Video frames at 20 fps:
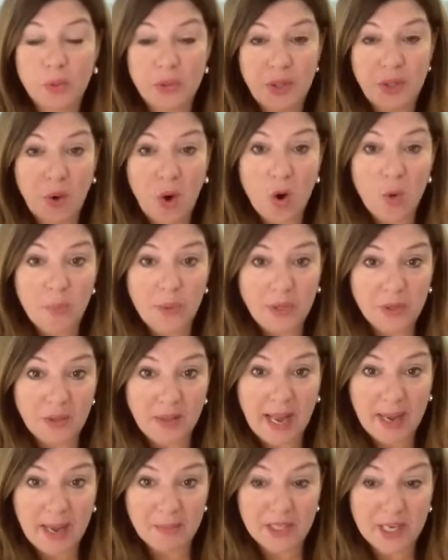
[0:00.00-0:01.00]
When you open your
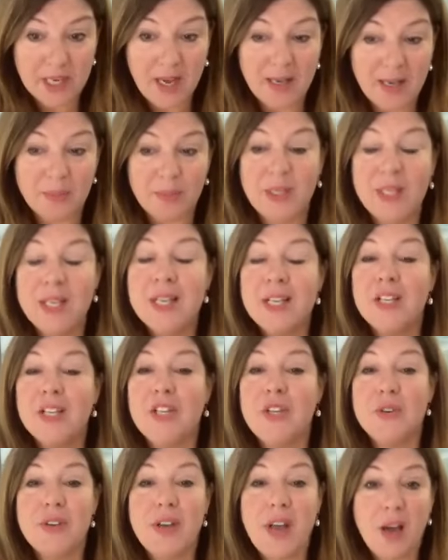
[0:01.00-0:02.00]
laptop,
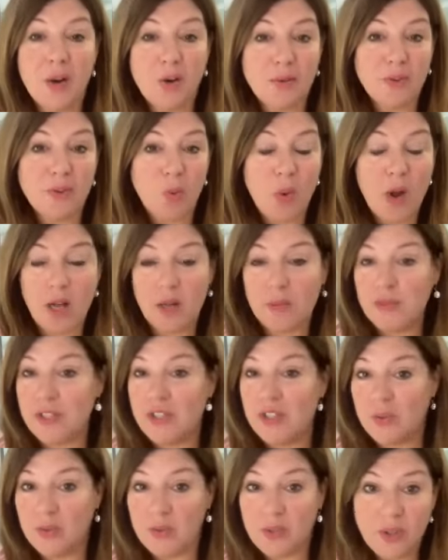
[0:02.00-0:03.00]
you're not overwhelmed,
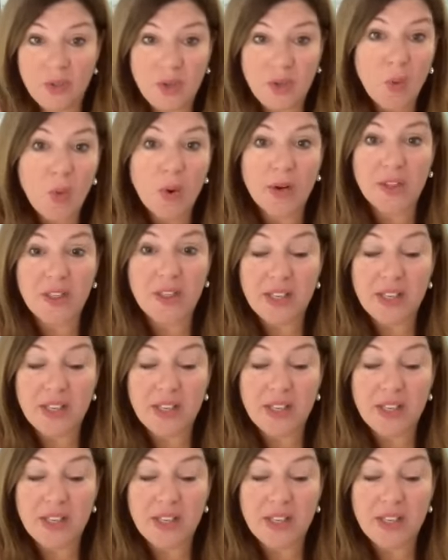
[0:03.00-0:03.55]
and you know where